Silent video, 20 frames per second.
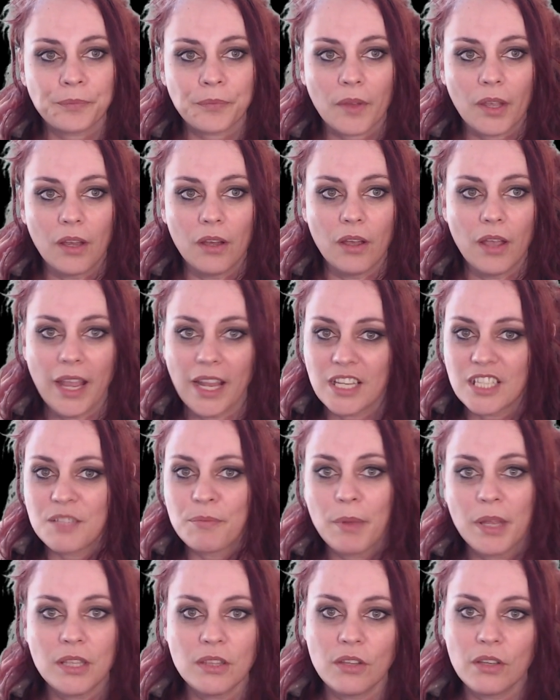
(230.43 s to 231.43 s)
uh,
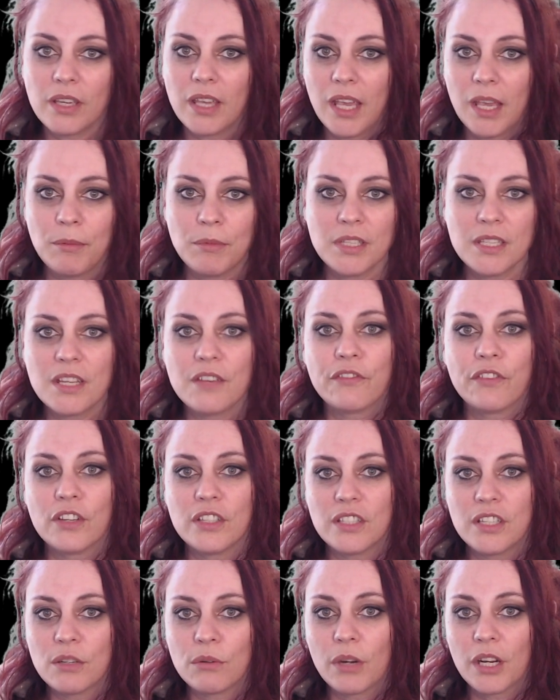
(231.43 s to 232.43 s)
expand the game in different
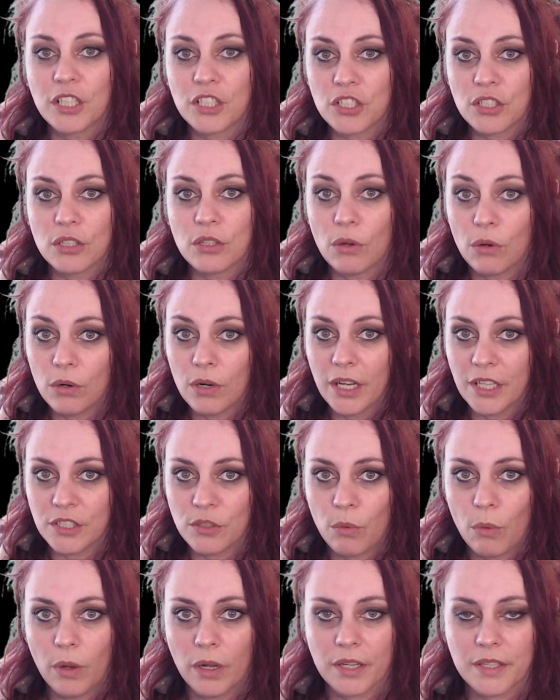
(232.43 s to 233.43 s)
direction all at
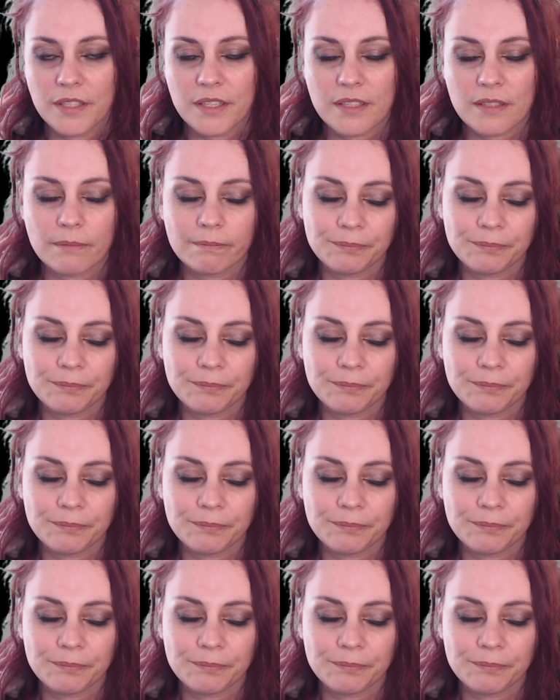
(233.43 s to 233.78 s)
once.